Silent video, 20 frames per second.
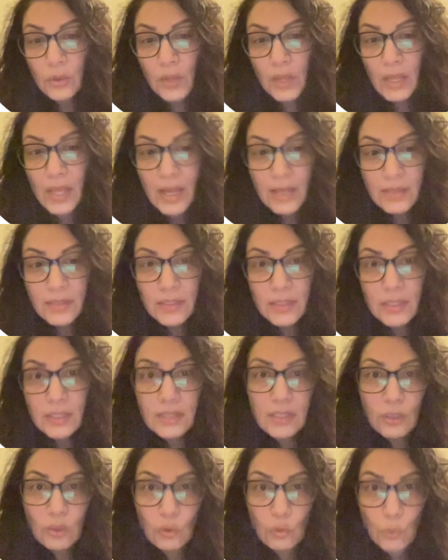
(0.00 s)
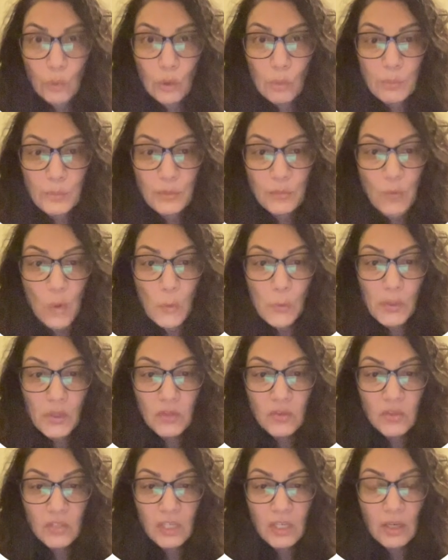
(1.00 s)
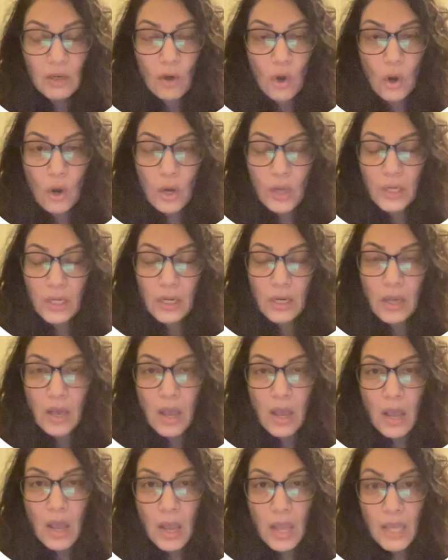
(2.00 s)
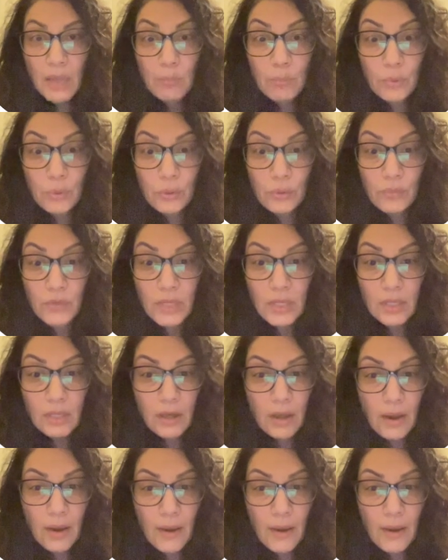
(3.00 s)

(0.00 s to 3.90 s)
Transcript: classes and groups focusing on improving